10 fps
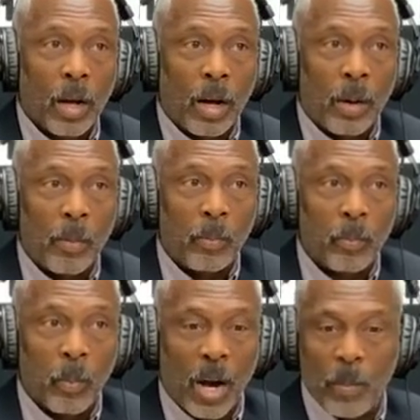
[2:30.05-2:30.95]
um,
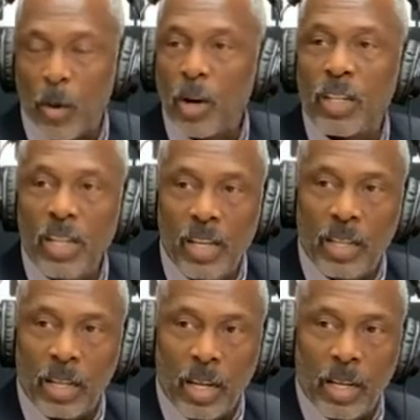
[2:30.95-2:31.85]
my
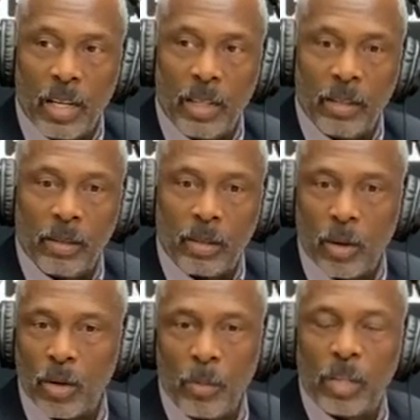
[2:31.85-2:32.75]
marketing and
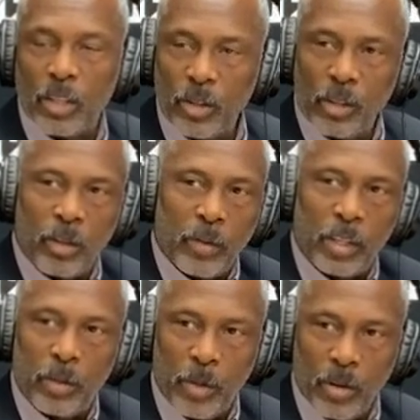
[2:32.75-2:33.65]
30 plus years of
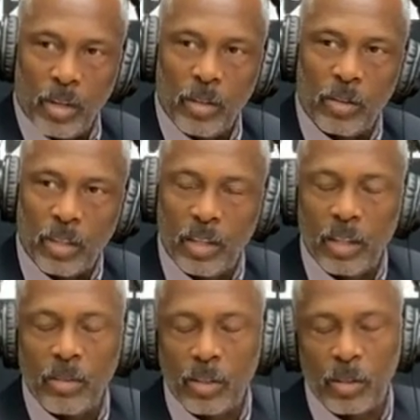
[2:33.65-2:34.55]
experience and his